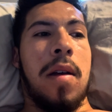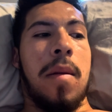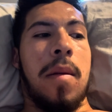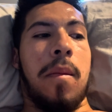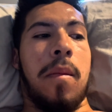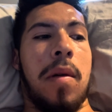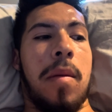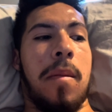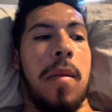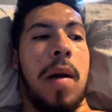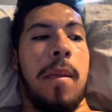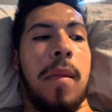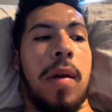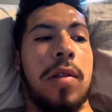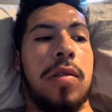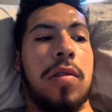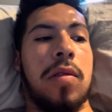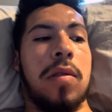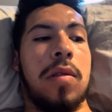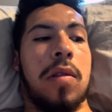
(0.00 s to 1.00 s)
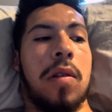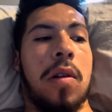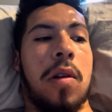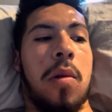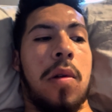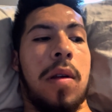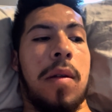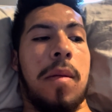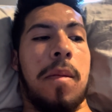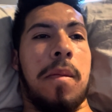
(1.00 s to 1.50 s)
but my muscles are
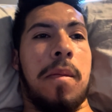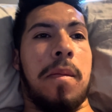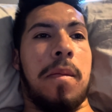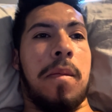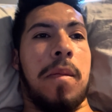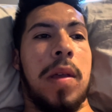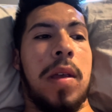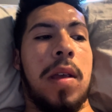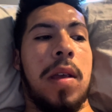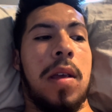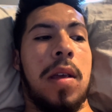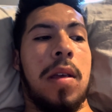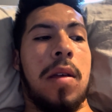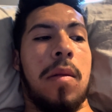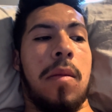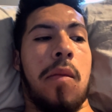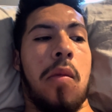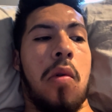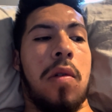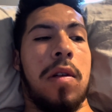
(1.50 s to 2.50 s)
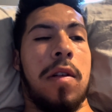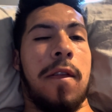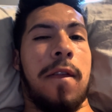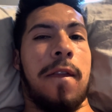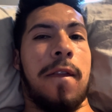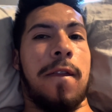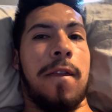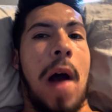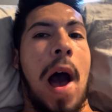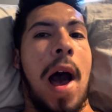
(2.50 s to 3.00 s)
going to be more
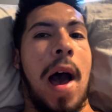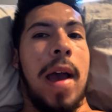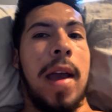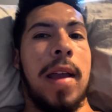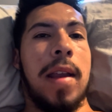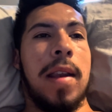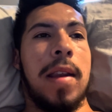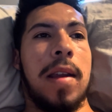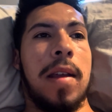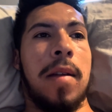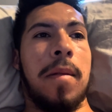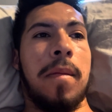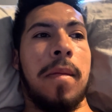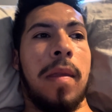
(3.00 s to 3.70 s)
defined